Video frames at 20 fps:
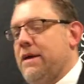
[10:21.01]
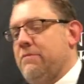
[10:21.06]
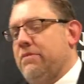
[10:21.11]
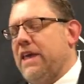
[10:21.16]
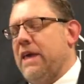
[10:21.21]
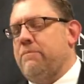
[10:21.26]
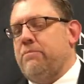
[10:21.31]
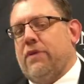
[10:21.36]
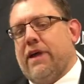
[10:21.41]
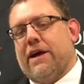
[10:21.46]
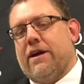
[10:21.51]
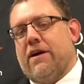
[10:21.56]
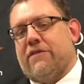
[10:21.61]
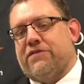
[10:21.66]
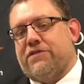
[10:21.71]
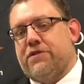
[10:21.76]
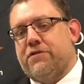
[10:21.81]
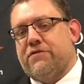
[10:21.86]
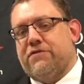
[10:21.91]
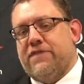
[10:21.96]
Keep playing off
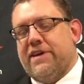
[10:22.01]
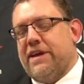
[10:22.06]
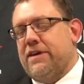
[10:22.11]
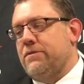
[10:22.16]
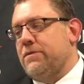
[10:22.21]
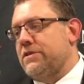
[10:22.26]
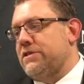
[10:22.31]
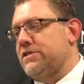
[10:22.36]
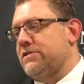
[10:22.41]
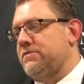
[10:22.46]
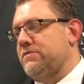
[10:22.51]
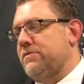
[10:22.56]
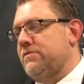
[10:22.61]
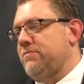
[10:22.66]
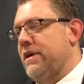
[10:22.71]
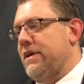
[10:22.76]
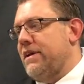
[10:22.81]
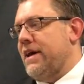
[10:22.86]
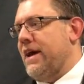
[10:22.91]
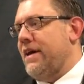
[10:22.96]
two feet, which has
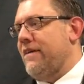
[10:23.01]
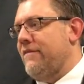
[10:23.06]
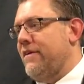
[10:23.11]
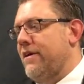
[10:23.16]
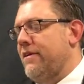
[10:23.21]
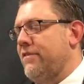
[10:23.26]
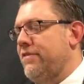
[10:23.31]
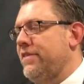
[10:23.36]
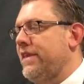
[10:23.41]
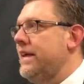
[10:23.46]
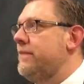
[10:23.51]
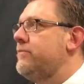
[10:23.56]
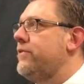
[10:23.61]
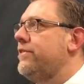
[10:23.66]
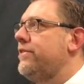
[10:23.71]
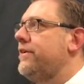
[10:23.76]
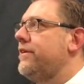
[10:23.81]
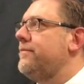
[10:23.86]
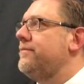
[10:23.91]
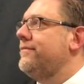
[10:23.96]
been kind of our theme
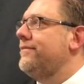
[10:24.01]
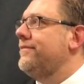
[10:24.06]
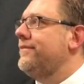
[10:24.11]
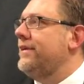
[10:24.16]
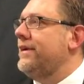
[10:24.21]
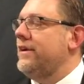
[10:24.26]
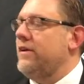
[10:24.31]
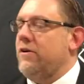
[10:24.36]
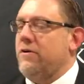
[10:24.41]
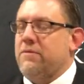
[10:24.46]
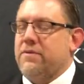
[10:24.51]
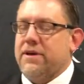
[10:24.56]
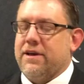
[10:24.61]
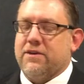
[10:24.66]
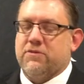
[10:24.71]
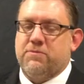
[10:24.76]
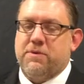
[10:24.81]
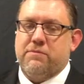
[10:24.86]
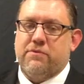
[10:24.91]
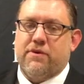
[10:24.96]
with him, you know,
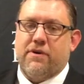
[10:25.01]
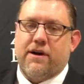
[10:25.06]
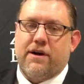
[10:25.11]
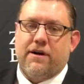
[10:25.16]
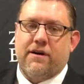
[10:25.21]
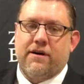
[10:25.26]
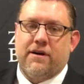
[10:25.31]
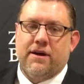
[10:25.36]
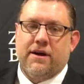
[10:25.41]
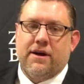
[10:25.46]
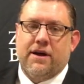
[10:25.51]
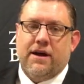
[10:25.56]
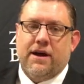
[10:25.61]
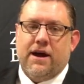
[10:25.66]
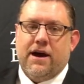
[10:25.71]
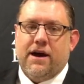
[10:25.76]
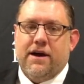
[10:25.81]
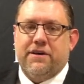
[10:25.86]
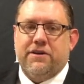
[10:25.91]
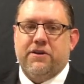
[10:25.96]
because people are,
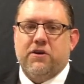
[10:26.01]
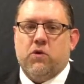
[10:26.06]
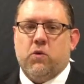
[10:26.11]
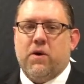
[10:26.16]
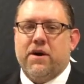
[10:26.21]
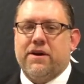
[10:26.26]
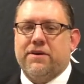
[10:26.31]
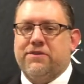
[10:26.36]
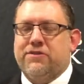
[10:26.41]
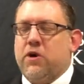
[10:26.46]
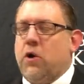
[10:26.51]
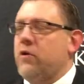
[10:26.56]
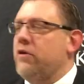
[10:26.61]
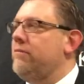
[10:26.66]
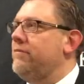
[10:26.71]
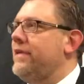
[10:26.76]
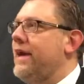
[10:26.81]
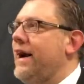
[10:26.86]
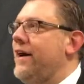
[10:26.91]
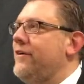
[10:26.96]
uh, you don't want to tone
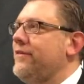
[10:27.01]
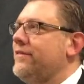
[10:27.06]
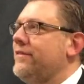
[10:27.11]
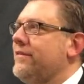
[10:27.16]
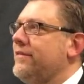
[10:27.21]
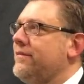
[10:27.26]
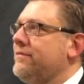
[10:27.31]
him down